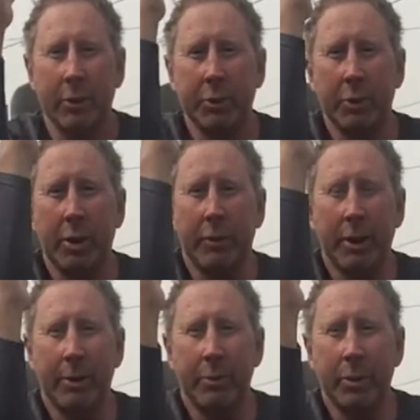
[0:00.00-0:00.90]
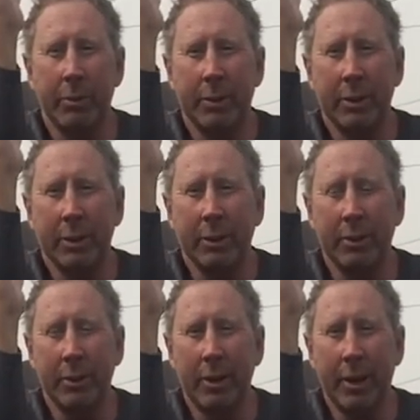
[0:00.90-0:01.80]
Draw a line perpendicular
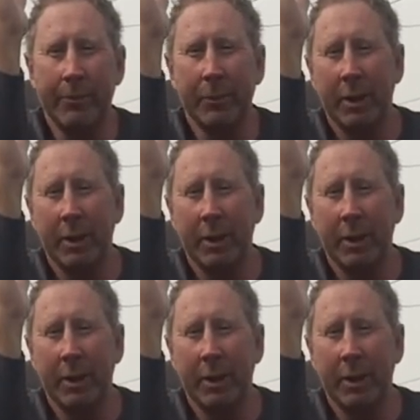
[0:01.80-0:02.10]
to that,